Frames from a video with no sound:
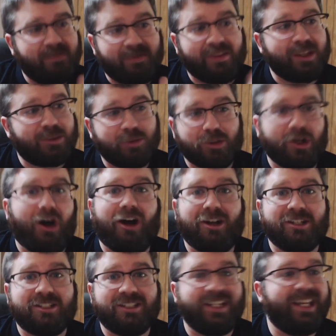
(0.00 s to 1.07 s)
This was
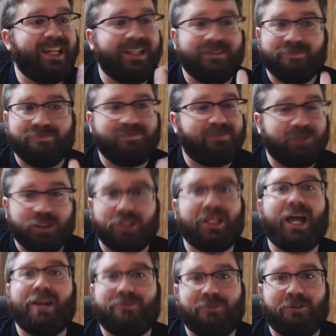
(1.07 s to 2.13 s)
honestly
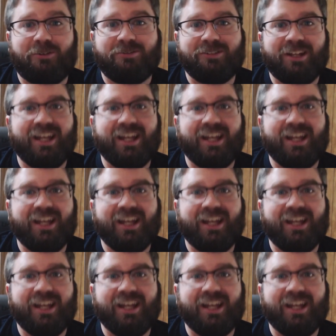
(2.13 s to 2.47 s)
delightful.